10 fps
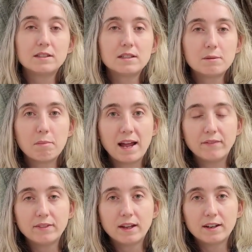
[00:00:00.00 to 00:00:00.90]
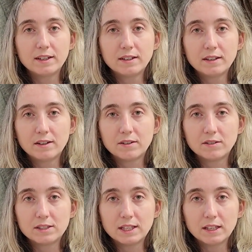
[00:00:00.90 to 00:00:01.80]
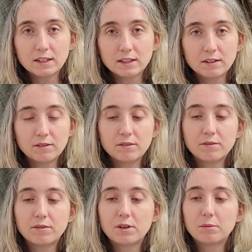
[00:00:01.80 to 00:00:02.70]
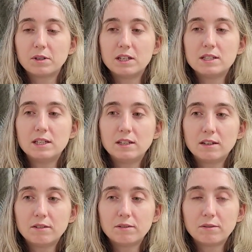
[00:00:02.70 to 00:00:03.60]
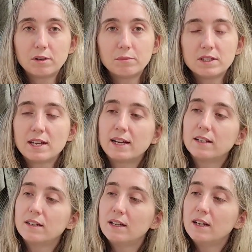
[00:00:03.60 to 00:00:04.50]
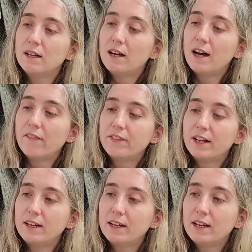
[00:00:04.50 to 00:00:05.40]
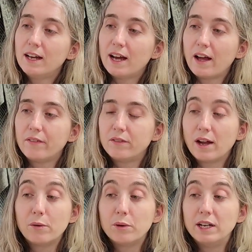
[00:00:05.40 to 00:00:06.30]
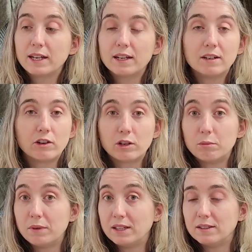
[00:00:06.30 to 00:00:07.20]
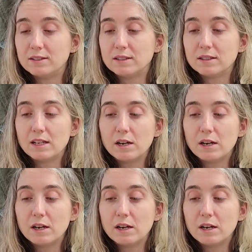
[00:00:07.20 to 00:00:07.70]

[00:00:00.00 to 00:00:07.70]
It's plant dye on silk from Christina from the Sidispinnt Atelier, and I really can recommend this.